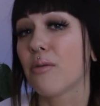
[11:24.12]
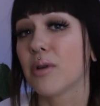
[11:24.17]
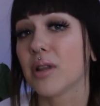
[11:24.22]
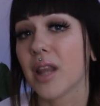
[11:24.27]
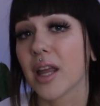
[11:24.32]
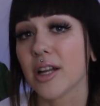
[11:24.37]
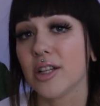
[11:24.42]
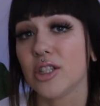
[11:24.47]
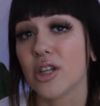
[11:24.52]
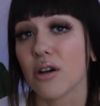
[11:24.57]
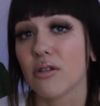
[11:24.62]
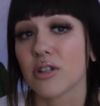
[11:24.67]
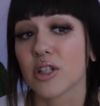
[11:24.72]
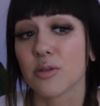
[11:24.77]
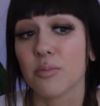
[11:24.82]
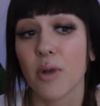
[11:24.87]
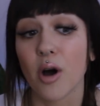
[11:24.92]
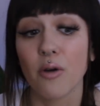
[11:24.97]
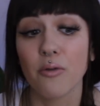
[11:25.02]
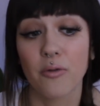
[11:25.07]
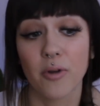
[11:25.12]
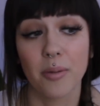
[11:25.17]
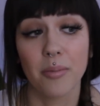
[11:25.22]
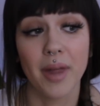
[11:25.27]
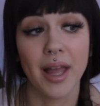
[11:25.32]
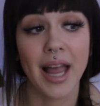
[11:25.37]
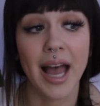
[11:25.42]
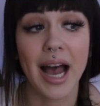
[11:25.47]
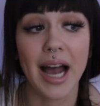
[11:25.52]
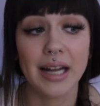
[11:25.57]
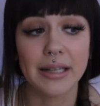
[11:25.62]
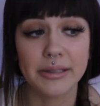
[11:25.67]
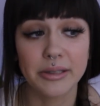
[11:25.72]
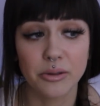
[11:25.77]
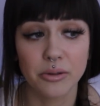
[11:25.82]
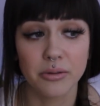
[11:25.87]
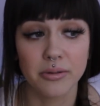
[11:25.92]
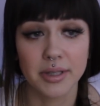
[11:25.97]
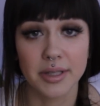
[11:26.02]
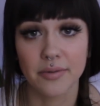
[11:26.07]
what like Joe Schmo from like high
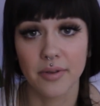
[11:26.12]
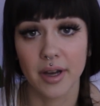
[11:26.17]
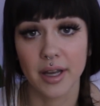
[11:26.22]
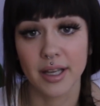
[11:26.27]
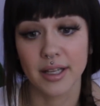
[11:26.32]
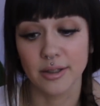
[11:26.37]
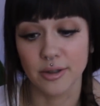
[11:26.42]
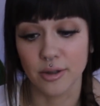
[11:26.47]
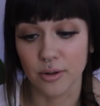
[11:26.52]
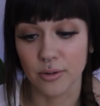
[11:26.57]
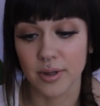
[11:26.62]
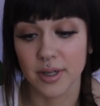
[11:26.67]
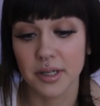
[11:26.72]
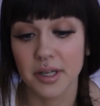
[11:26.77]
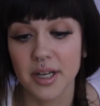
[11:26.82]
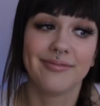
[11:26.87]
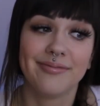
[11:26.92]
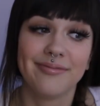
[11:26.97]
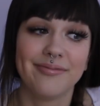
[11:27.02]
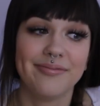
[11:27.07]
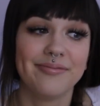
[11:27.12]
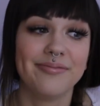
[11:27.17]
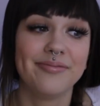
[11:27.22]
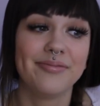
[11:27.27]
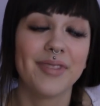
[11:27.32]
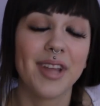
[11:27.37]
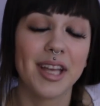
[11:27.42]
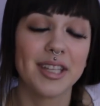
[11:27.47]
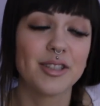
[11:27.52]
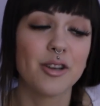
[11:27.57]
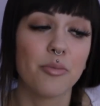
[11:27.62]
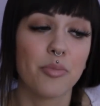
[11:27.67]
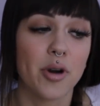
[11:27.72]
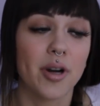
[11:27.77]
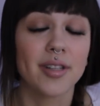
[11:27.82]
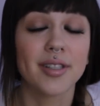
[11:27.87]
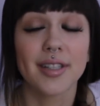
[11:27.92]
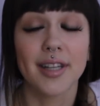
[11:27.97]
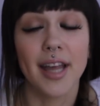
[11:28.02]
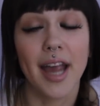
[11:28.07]
school is fucking doing. So
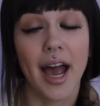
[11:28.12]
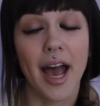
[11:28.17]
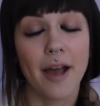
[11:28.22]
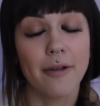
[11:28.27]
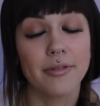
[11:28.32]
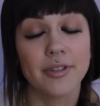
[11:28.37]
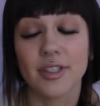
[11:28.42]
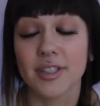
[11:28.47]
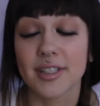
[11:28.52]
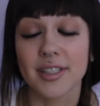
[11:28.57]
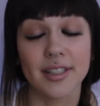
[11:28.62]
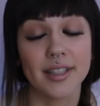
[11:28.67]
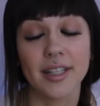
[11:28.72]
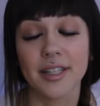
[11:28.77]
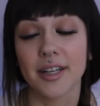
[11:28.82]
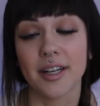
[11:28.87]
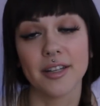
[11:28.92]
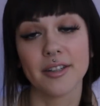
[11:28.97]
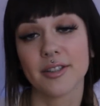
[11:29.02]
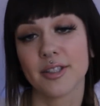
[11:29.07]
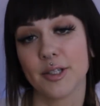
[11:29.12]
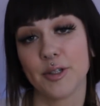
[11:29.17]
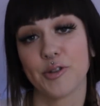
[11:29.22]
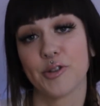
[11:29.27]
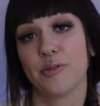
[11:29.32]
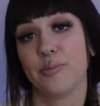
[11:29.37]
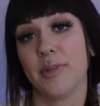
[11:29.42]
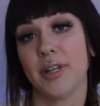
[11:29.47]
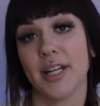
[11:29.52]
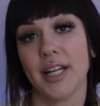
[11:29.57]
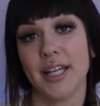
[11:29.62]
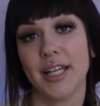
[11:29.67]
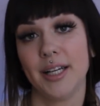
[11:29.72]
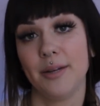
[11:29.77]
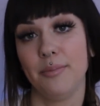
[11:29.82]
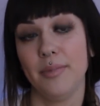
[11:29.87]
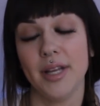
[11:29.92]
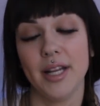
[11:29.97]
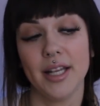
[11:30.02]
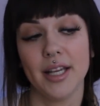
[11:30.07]
personally, I would just delete all your social media
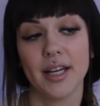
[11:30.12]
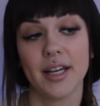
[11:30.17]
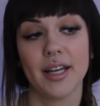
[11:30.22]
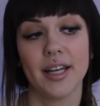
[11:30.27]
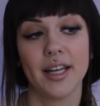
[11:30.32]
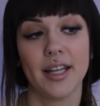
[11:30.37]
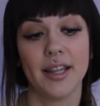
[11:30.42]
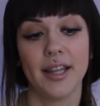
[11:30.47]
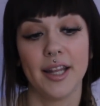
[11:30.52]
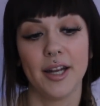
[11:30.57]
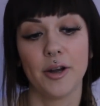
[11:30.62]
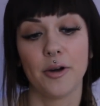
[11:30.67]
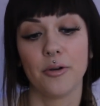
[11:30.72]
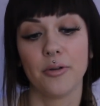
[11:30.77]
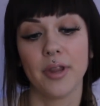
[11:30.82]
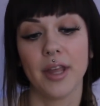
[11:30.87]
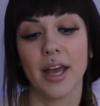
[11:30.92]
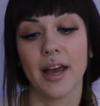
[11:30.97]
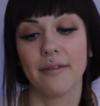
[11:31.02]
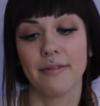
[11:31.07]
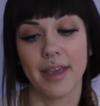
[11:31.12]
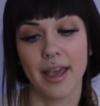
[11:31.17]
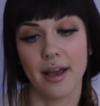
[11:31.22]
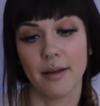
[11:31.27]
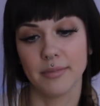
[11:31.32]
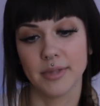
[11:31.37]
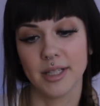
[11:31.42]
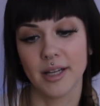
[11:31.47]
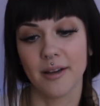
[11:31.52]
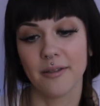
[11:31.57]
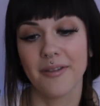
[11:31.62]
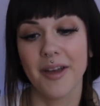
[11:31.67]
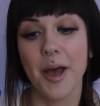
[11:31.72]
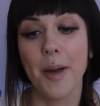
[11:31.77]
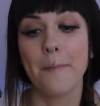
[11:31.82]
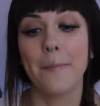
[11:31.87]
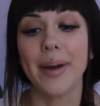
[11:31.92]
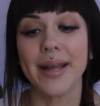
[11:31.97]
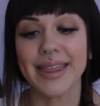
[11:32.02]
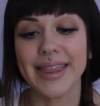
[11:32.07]
and then only have cam stuff.
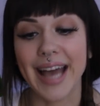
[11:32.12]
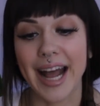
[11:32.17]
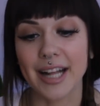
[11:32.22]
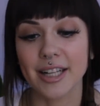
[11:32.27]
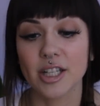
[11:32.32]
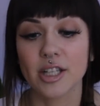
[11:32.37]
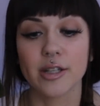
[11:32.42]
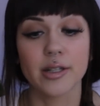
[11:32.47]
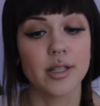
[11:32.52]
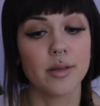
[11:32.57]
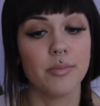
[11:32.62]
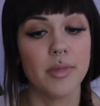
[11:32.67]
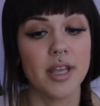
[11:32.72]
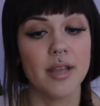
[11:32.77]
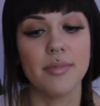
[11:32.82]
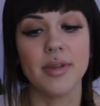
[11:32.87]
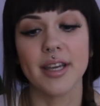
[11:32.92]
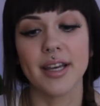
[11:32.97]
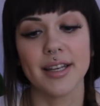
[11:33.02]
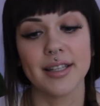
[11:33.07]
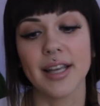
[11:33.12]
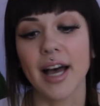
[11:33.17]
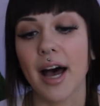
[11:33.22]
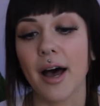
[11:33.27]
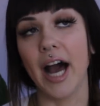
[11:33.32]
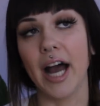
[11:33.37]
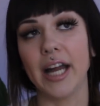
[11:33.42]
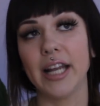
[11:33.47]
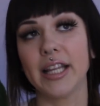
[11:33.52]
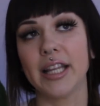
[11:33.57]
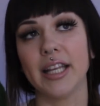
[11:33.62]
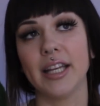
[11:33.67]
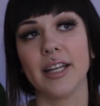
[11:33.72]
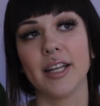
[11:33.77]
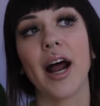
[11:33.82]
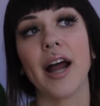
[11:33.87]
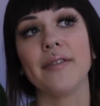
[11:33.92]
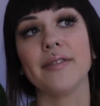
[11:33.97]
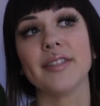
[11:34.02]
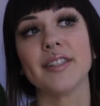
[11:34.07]
But that's just me, because I think
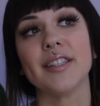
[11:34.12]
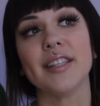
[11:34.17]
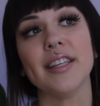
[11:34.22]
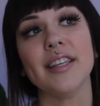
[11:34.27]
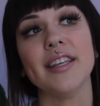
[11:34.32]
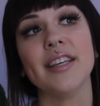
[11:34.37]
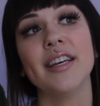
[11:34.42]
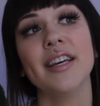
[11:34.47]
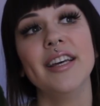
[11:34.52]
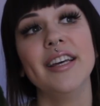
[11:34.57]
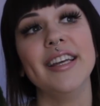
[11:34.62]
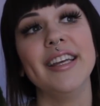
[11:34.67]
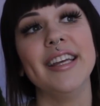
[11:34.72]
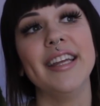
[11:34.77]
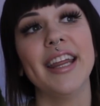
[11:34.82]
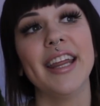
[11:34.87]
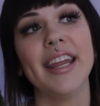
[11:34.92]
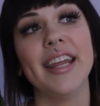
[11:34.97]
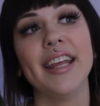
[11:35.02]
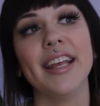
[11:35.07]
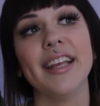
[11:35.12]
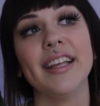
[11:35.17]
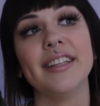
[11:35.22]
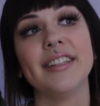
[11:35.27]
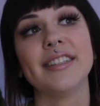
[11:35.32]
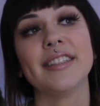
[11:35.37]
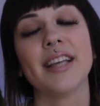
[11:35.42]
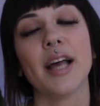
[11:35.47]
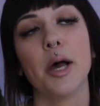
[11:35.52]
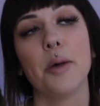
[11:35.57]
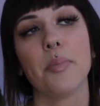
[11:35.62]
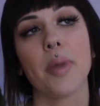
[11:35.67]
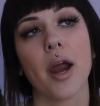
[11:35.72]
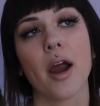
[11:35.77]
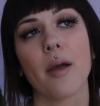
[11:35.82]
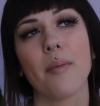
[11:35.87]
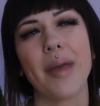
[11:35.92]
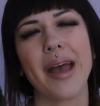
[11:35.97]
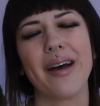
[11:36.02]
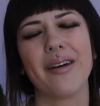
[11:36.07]
privacy is
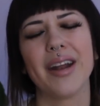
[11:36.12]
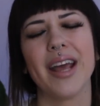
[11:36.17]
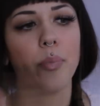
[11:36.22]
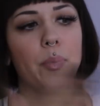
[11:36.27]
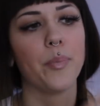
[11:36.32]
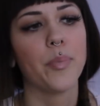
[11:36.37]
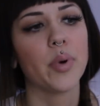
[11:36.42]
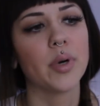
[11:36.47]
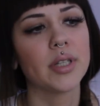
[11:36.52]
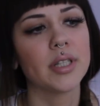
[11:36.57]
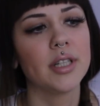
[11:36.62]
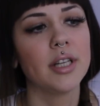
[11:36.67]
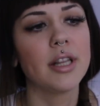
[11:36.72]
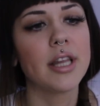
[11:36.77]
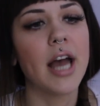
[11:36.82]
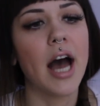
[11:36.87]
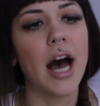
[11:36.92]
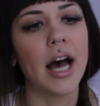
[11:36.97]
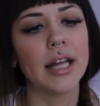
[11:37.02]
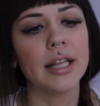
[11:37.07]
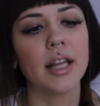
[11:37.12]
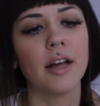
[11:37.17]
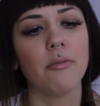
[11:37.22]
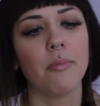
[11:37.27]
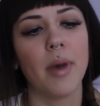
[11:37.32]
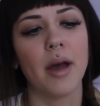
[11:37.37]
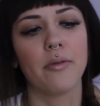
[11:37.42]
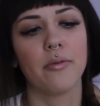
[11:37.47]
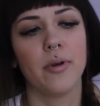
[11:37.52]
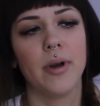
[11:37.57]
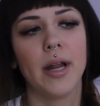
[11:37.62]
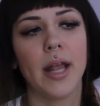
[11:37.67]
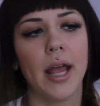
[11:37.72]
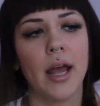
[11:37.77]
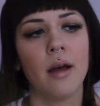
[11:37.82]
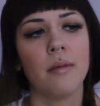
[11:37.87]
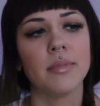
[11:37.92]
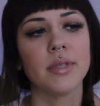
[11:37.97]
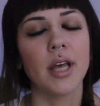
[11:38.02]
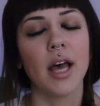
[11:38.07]
paramount. And personally, I love my free
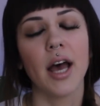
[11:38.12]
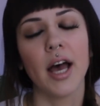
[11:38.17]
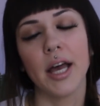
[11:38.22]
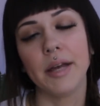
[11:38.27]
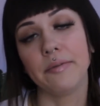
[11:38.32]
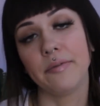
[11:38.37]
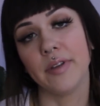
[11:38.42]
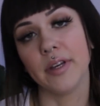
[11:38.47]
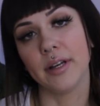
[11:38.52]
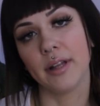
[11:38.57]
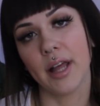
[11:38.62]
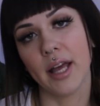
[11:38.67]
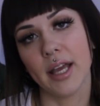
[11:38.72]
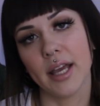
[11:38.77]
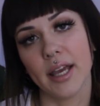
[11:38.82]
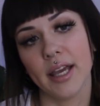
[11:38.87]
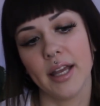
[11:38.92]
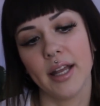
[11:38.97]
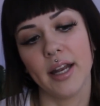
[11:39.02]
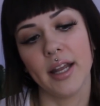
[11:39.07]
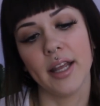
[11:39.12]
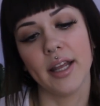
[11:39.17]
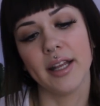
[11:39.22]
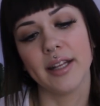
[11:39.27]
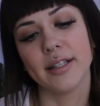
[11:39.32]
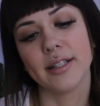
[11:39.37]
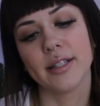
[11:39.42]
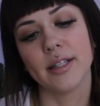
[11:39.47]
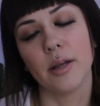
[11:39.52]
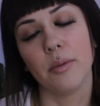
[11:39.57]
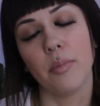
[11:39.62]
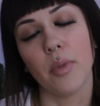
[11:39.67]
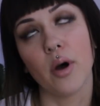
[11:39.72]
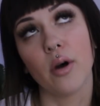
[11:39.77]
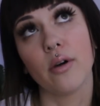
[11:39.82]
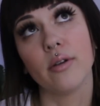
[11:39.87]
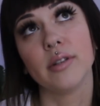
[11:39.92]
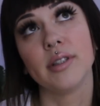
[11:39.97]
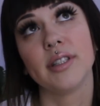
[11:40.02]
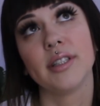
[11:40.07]
cams. I feel like it is the
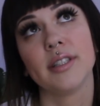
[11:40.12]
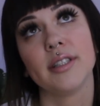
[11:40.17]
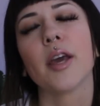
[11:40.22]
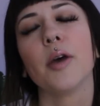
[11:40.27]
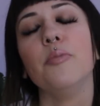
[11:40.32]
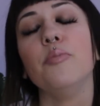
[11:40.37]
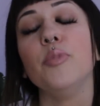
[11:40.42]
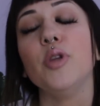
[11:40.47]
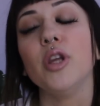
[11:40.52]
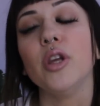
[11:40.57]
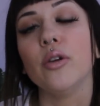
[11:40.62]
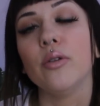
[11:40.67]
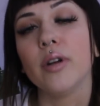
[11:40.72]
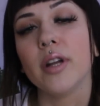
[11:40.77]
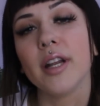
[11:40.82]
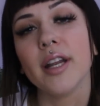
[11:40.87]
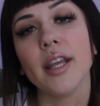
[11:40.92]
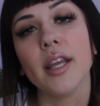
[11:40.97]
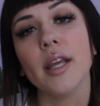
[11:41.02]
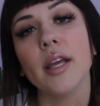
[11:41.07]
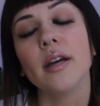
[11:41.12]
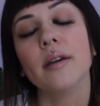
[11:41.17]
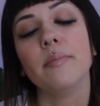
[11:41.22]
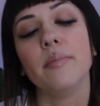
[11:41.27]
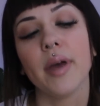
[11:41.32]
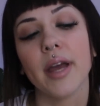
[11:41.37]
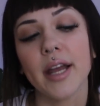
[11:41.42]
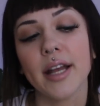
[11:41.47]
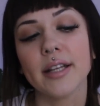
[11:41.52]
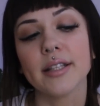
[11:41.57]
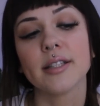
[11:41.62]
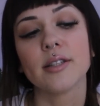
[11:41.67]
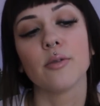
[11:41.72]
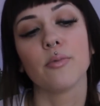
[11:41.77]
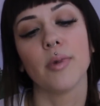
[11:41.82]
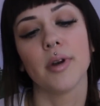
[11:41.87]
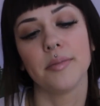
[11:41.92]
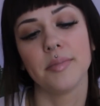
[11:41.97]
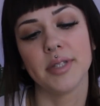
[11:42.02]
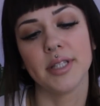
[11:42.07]
most community-based
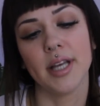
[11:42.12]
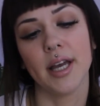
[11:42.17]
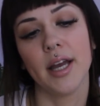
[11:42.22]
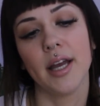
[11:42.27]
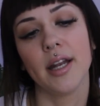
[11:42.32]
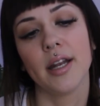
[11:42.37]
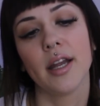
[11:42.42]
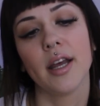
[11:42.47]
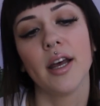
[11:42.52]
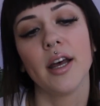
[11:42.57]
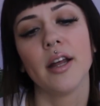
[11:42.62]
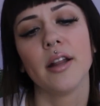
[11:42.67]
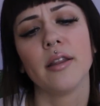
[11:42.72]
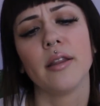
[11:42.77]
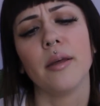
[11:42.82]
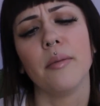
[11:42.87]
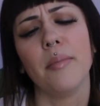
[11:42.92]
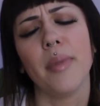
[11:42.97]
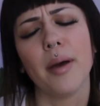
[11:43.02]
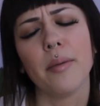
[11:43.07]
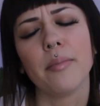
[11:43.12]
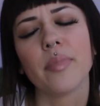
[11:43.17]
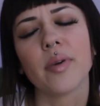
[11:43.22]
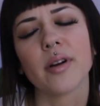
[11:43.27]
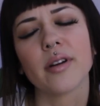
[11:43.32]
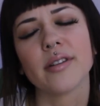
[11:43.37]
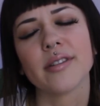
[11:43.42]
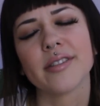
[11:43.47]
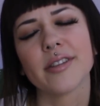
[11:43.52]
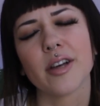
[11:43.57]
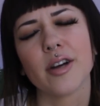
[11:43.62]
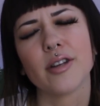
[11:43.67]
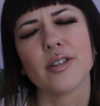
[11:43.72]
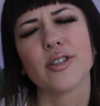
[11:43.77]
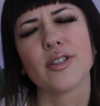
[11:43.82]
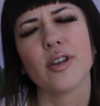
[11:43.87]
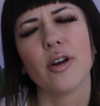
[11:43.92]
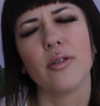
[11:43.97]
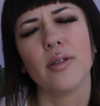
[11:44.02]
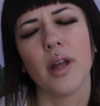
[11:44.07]
website. The members are
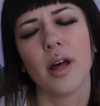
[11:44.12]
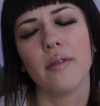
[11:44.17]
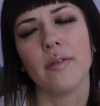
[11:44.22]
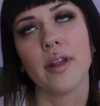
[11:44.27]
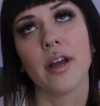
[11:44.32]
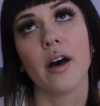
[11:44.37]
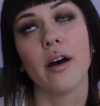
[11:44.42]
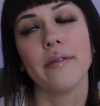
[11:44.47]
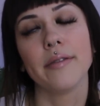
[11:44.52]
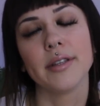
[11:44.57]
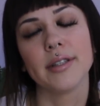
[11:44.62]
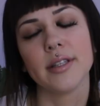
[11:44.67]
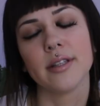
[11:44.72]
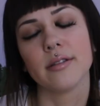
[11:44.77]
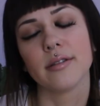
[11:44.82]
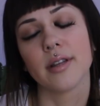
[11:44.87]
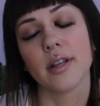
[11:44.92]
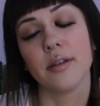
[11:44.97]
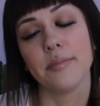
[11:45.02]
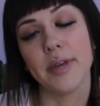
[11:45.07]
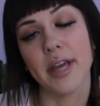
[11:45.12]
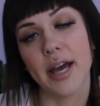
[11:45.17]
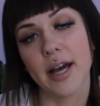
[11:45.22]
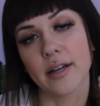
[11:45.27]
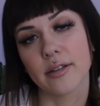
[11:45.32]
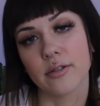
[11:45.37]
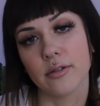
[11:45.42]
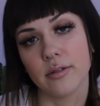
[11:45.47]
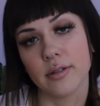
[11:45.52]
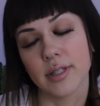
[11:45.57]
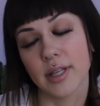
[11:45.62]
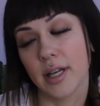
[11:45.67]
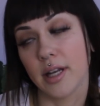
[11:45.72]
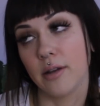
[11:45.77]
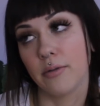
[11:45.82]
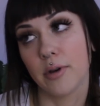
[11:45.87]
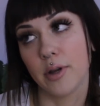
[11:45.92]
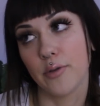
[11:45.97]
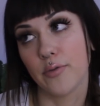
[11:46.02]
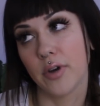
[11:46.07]
so lovely. Obviously there's gonna be assholes
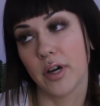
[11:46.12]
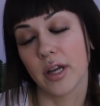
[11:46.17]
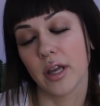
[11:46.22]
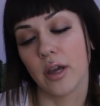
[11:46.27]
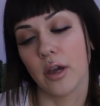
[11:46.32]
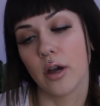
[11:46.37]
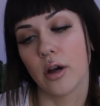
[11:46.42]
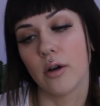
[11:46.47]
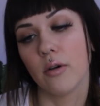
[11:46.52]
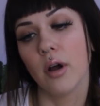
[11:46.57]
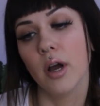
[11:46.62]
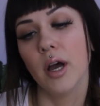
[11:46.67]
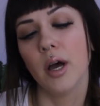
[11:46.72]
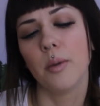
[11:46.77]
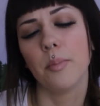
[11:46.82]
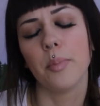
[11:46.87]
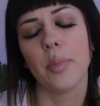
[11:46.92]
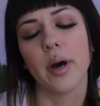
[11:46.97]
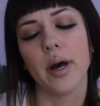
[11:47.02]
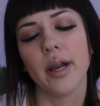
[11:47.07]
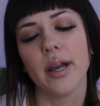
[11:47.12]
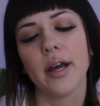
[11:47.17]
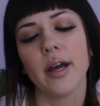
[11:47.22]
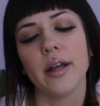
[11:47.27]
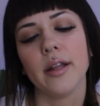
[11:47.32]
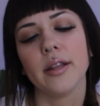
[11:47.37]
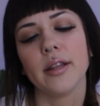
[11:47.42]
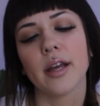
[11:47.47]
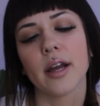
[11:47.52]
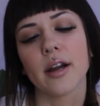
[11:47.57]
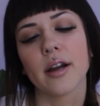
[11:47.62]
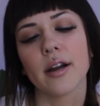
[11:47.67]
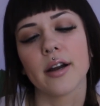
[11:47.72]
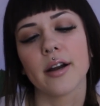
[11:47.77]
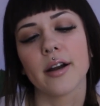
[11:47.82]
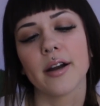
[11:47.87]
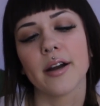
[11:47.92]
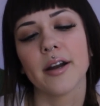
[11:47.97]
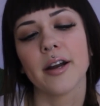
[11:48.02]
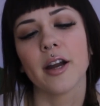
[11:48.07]
anywhere you fucking go, but
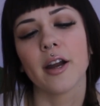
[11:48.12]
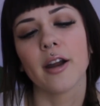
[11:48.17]
they're,